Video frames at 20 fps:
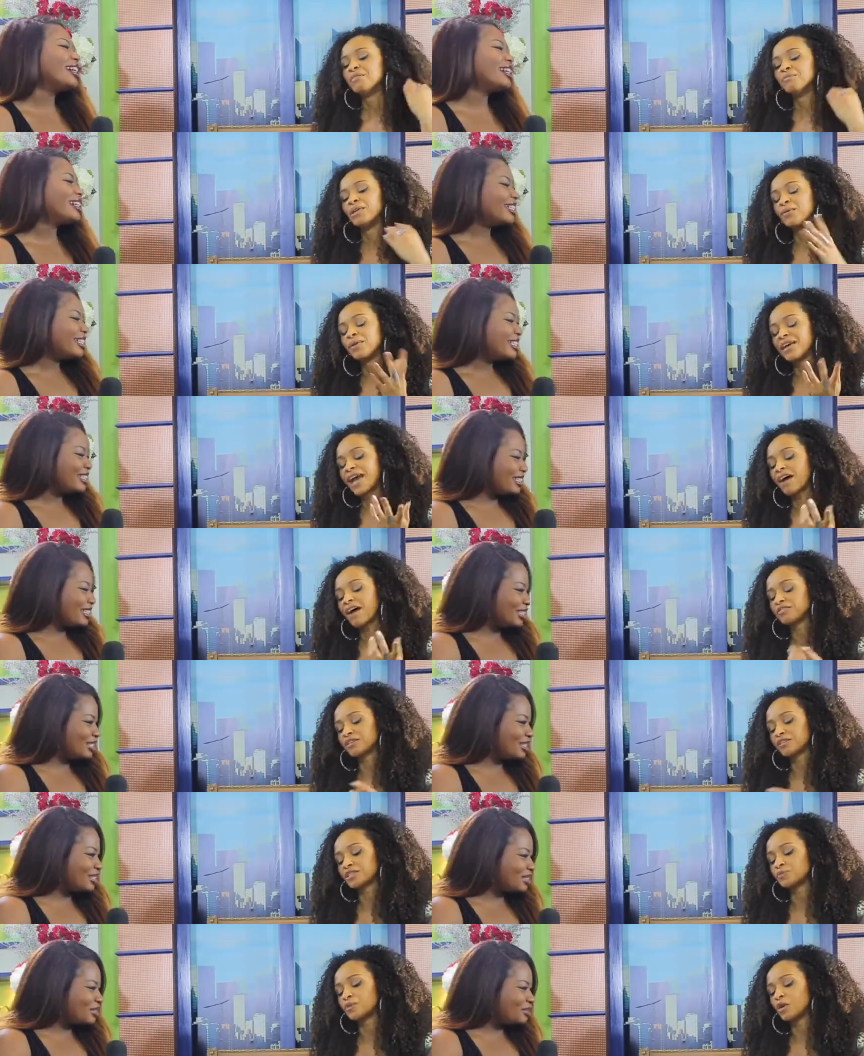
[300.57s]
Speaker 1: But we have
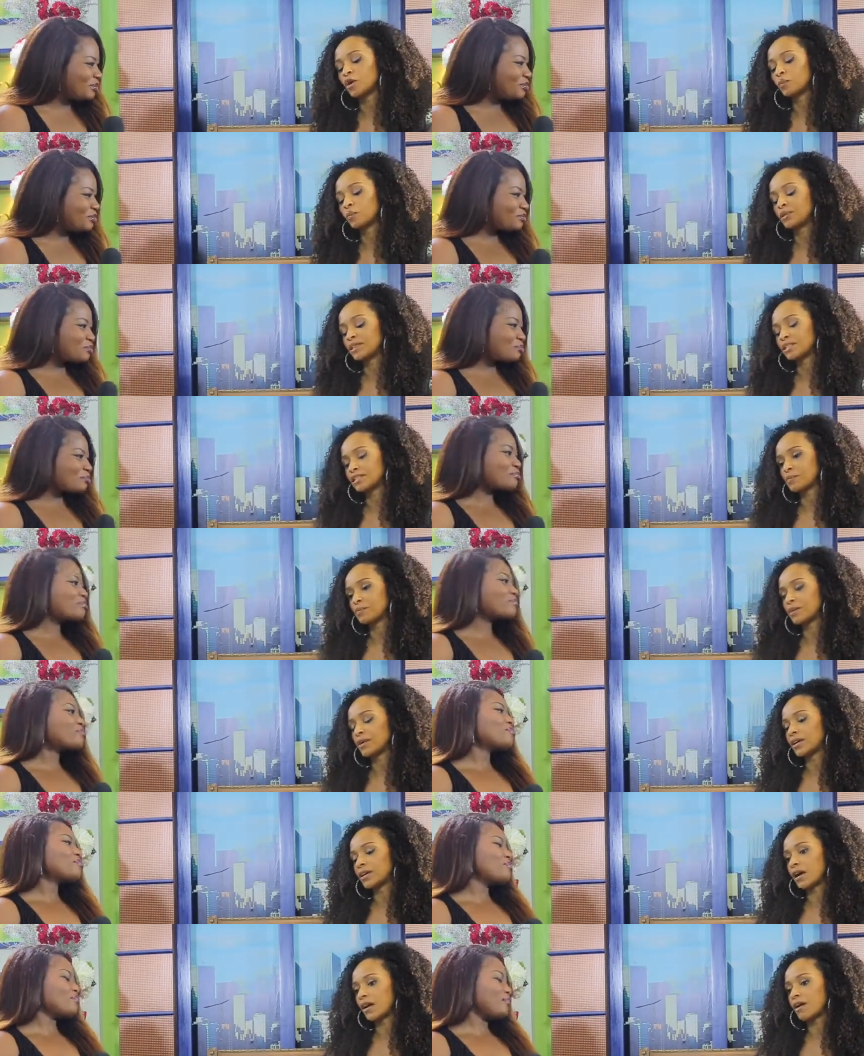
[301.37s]
those moments.
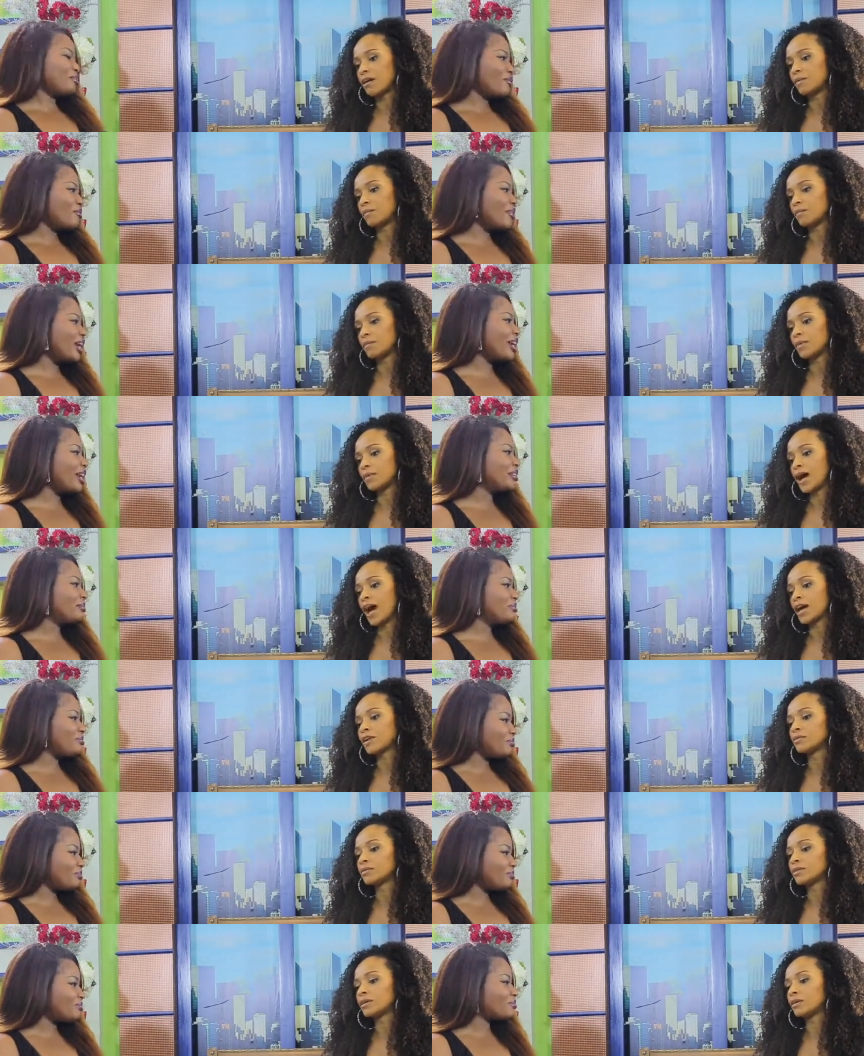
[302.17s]
But um, right. I
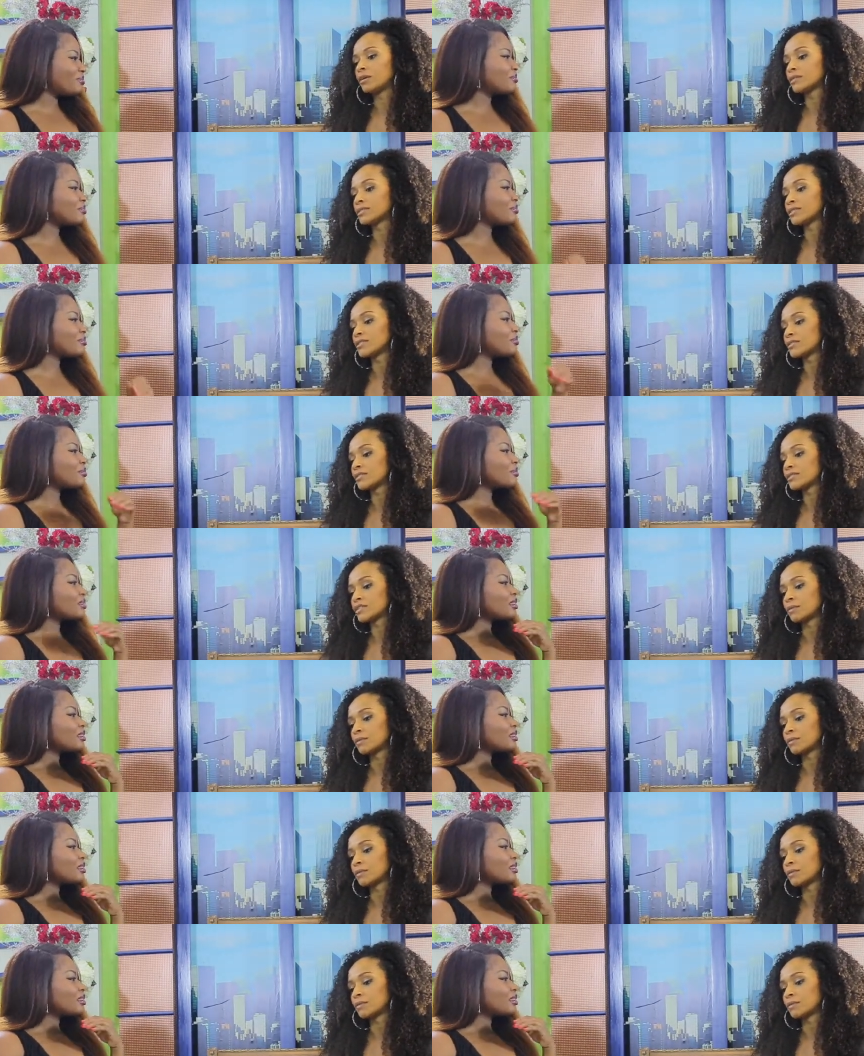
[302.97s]
don't know. It's just